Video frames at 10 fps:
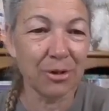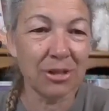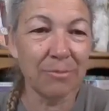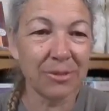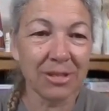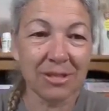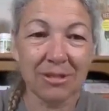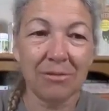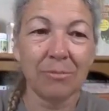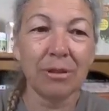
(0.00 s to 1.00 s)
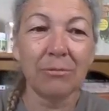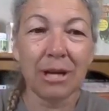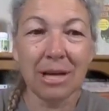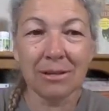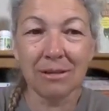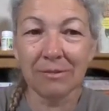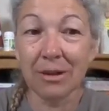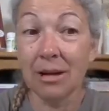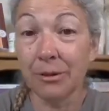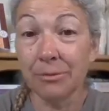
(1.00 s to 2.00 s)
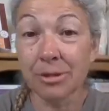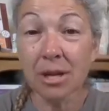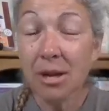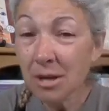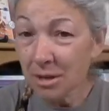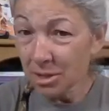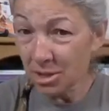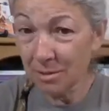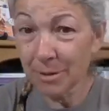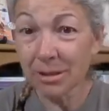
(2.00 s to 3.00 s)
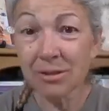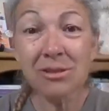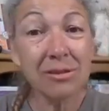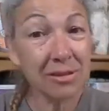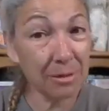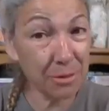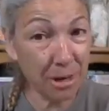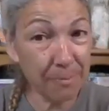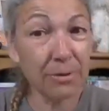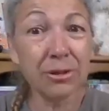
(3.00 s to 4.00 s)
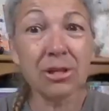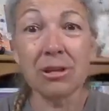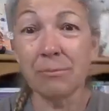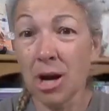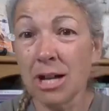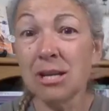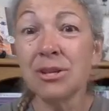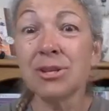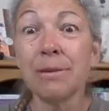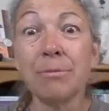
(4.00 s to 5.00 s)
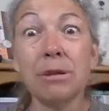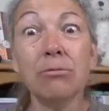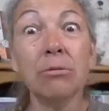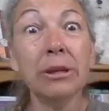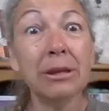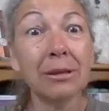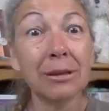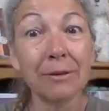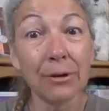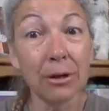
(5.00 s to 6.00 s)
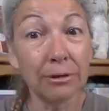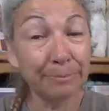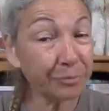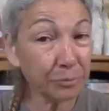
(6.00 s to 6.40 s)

Your Shiba's extremely reactive. Yeah, those Shibas, some Shepherds, some Rotties can be really difficult.